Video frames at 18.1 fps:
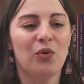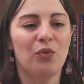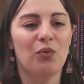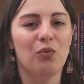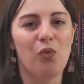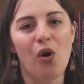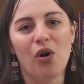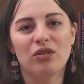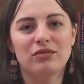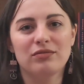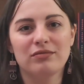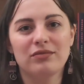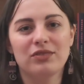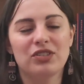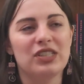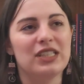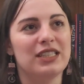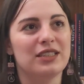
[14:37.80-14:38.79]
what
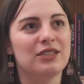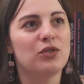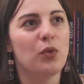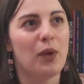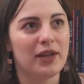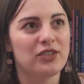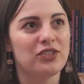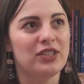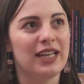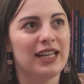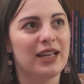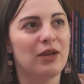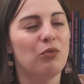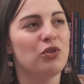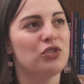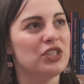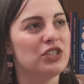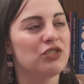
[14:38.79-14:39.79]
she's
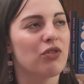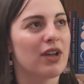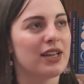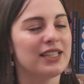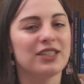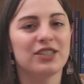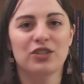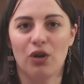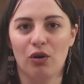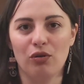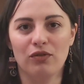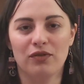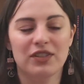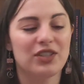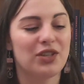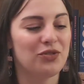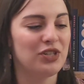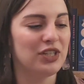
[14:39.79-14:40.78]
questioning, what she's trying to solve.
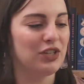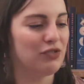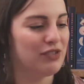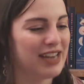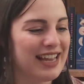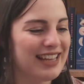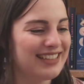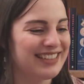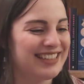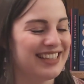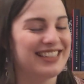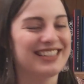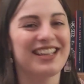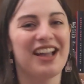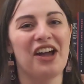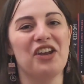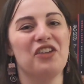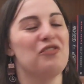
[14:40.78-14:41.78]
So she creates this
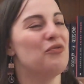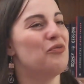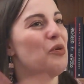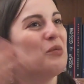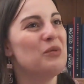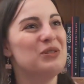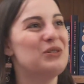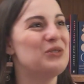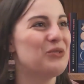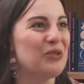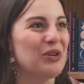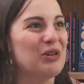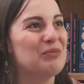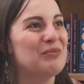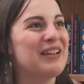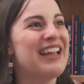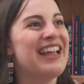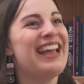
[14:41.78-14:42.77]
kind of women's
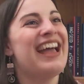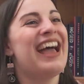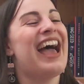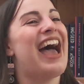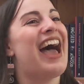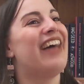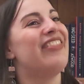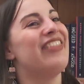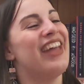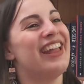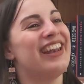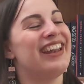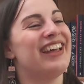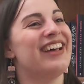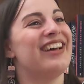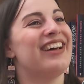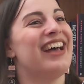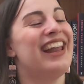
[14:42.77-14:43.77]
group, and
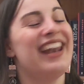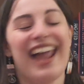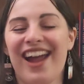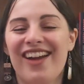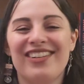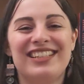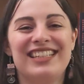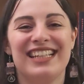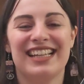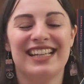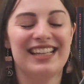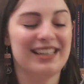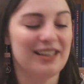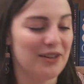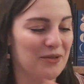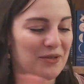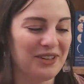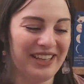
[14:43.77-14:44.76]
then
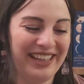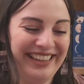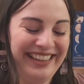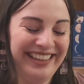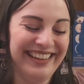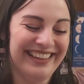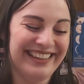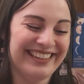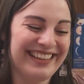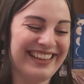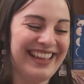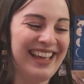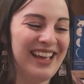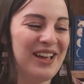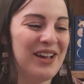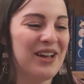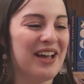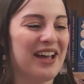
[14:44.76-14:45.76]
hilarity and
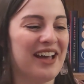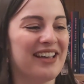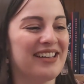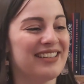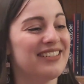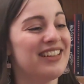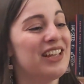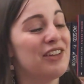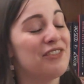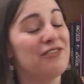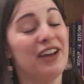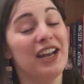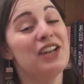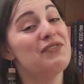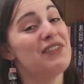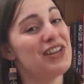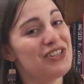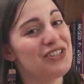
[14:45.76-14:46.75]

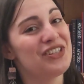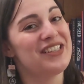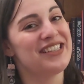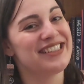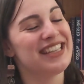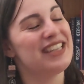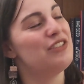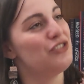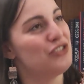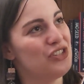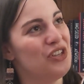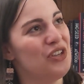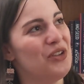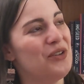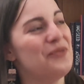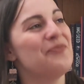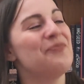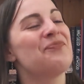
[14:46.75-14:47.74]
fun adventures
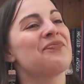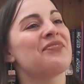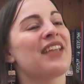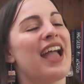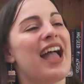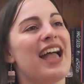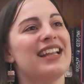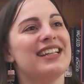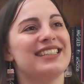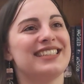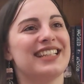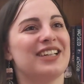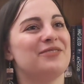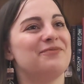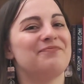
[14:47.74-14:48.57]
ensue, and